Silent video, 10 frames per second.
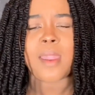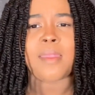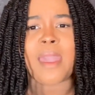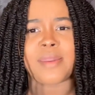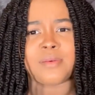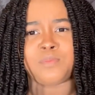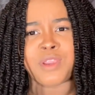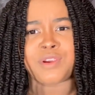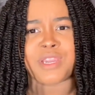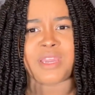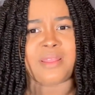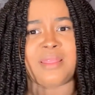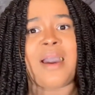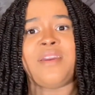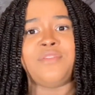Like, period in
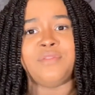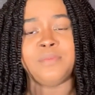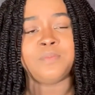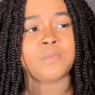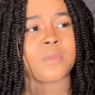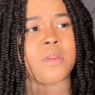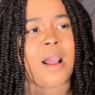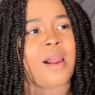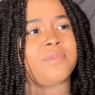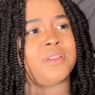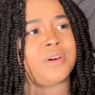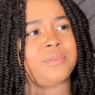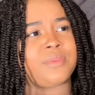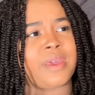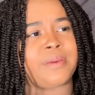life. I've
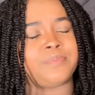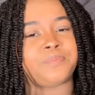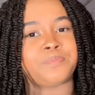learned that